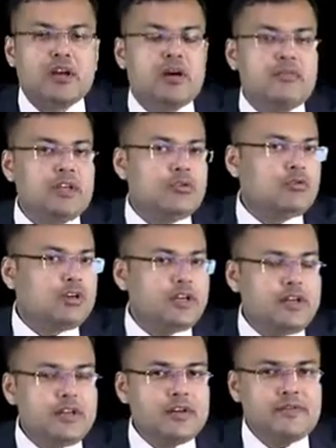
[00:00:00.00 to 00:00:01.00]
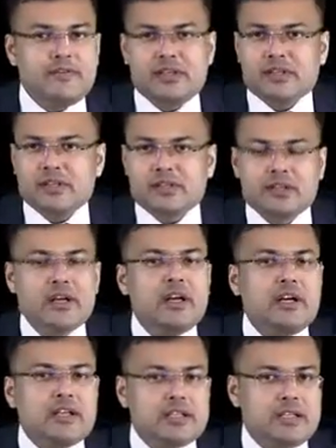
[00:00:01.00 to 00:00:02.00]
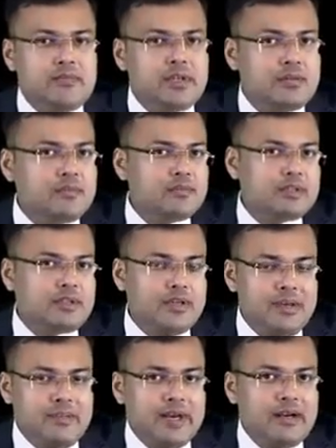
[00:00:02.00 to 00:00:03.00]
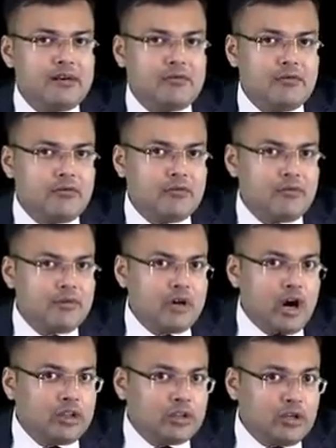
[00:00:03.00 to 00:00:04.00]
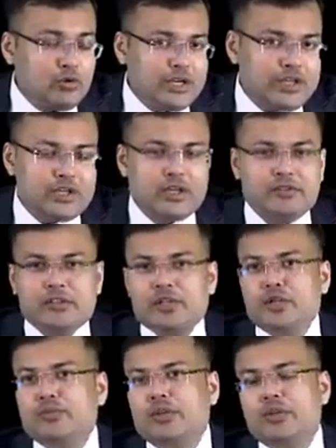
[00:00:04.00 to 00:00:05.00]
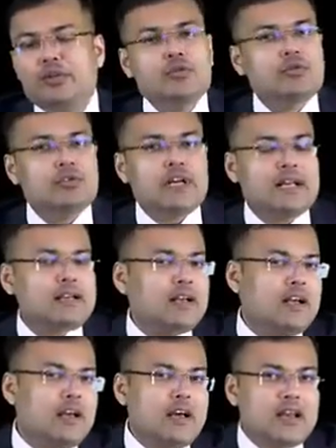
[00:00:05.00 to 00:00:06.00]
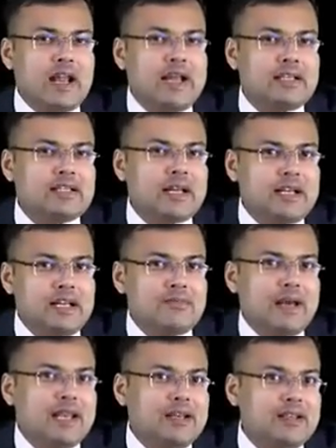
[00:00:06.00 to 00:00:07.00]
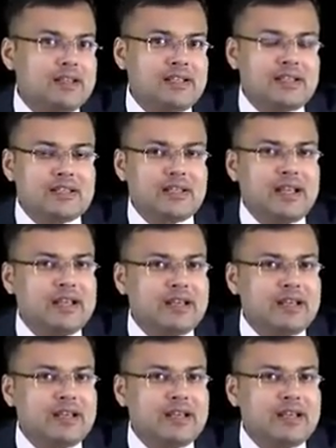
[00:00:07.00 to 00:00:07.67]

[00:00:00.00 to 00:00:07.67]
Coming to the clinical features, symptoms depend on the location of the tumor. You know that in right-sided malignancies,